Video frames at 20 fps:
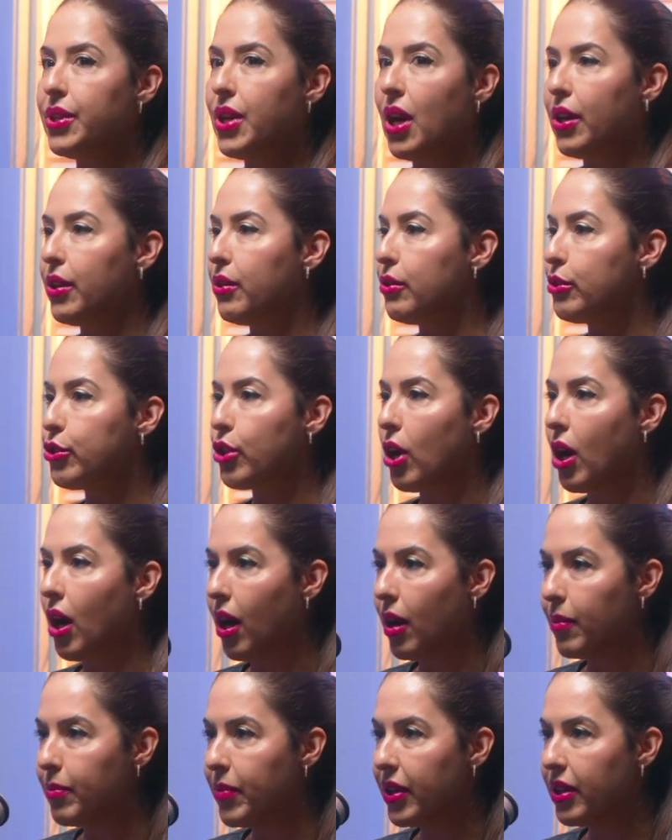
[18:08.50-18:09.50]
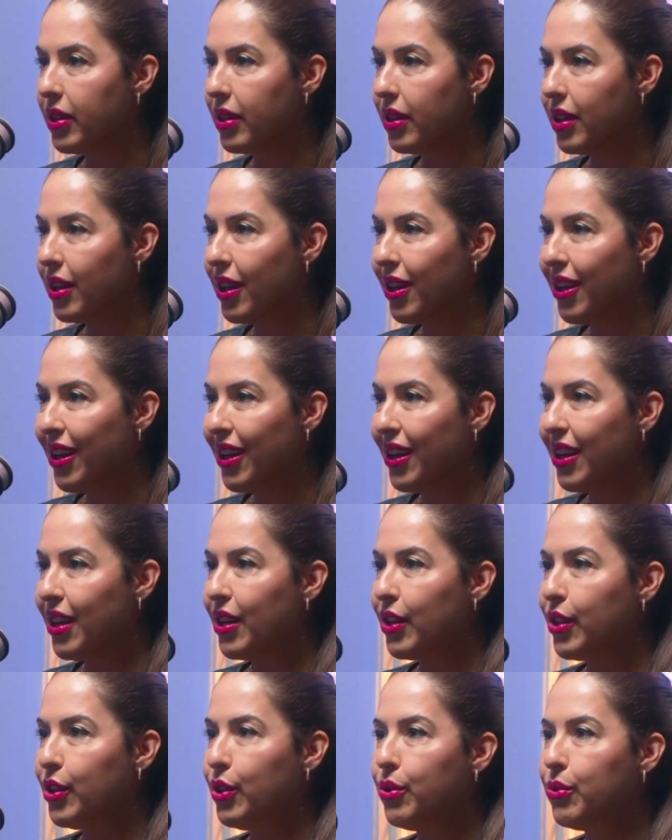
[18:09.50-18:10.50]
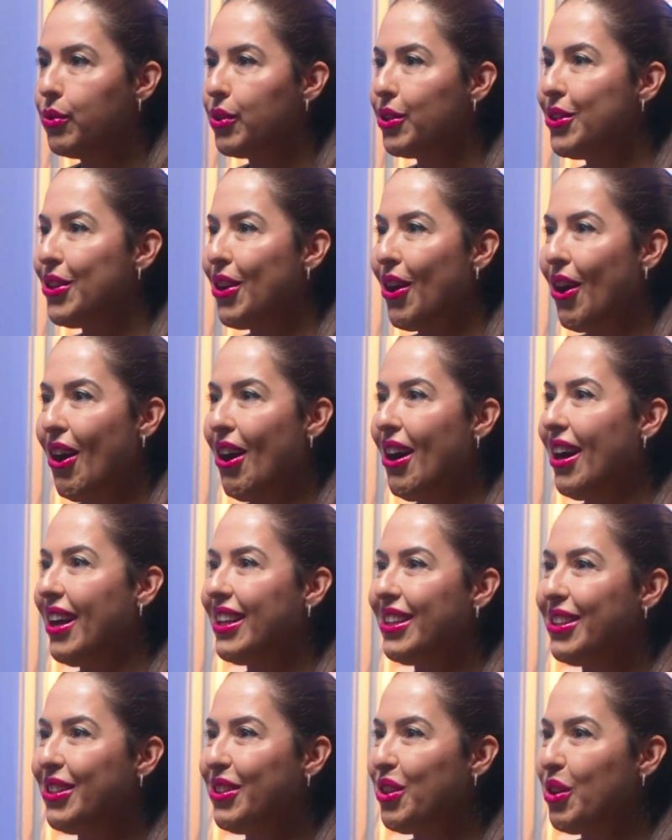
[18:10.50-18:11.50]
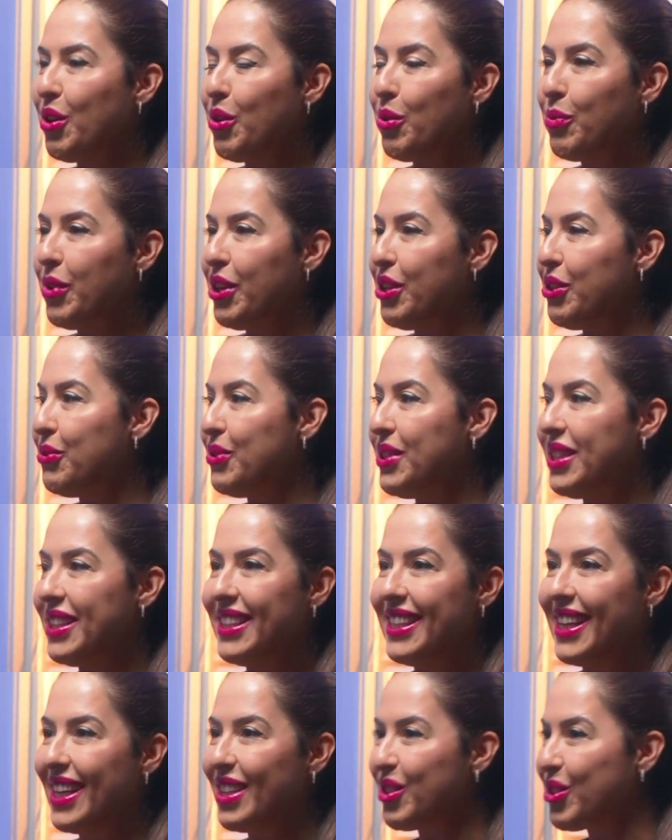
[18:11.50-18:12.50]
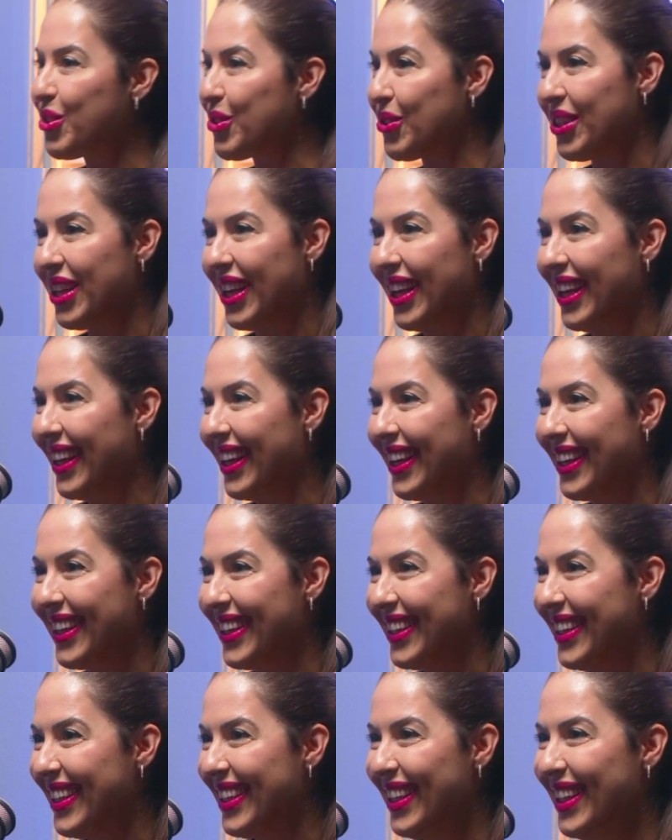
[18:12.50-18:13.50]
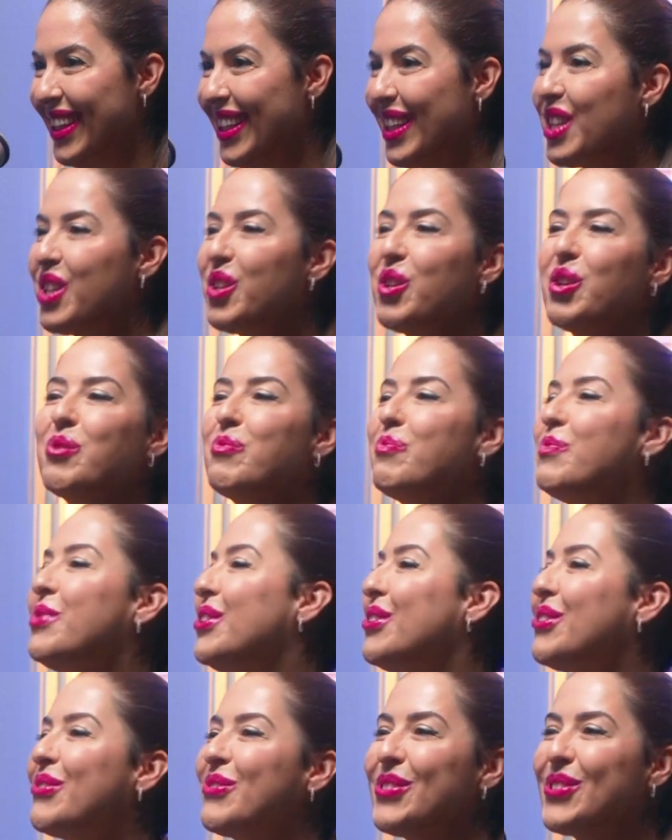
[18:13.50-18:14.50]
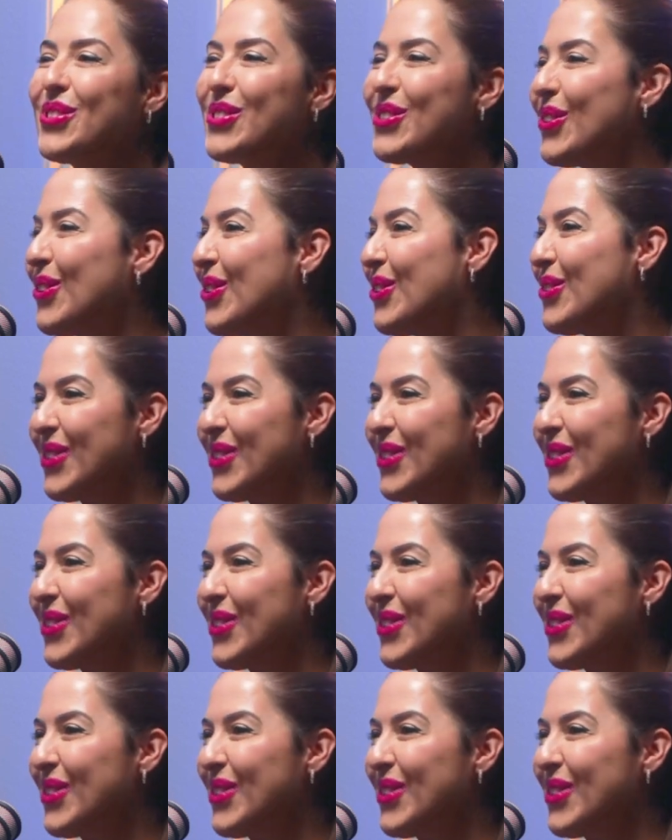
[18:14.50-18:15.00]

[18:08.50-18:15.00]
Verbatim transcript: not your job. Exactly. You are not, you know, what you did yesterday. Yeah. You're a beautiful soul,